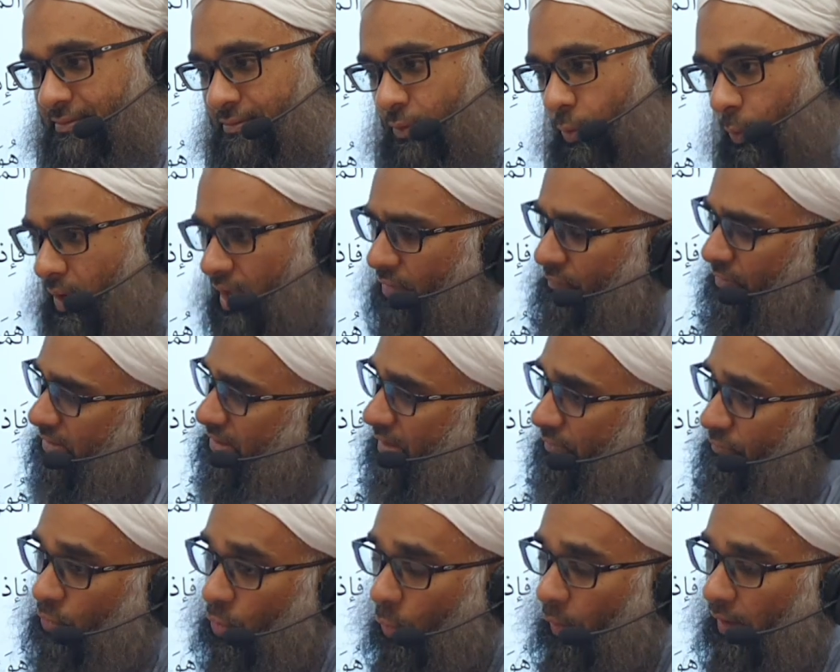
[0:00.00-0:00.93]
whatever they
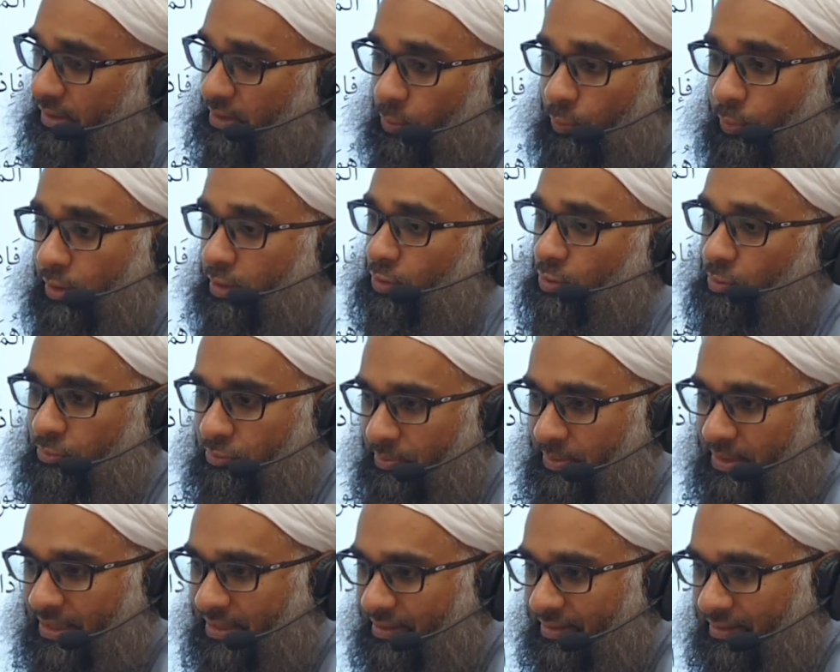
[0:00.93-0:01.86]
have coined the word to
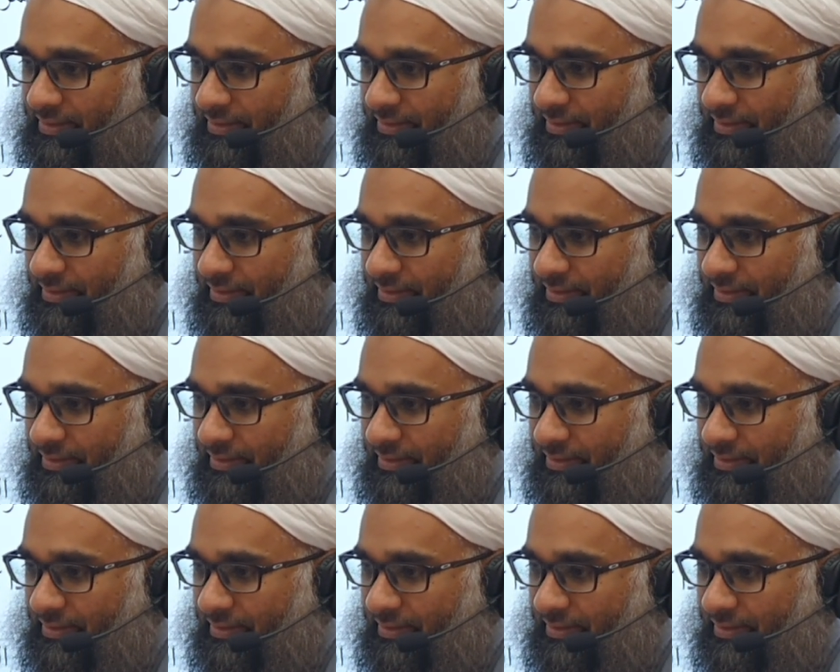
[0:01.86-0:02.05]
mean.